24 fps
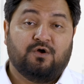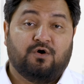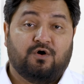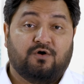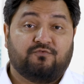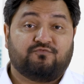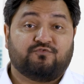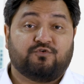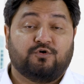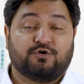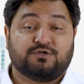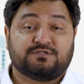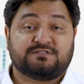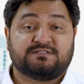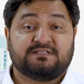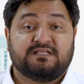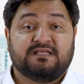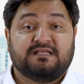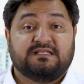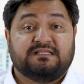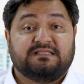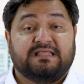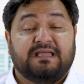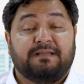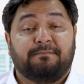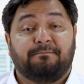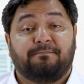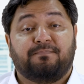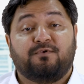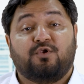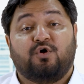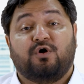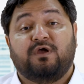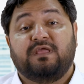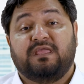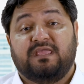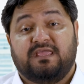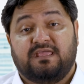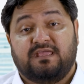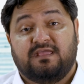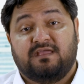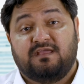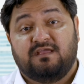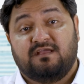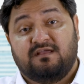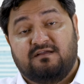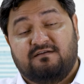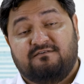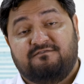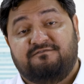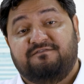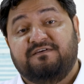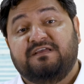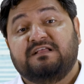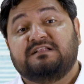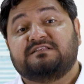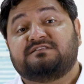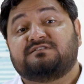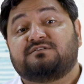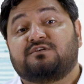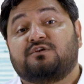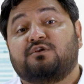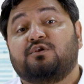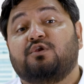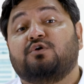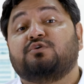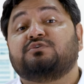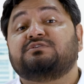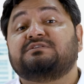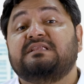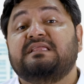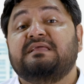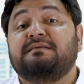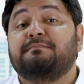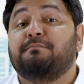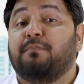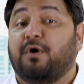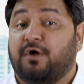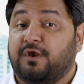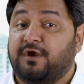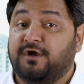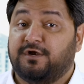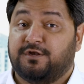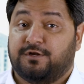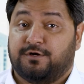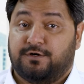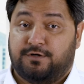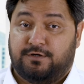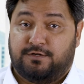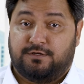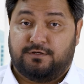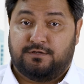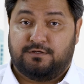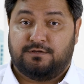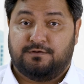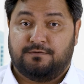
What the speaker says: Of course, the employee feels closely monitored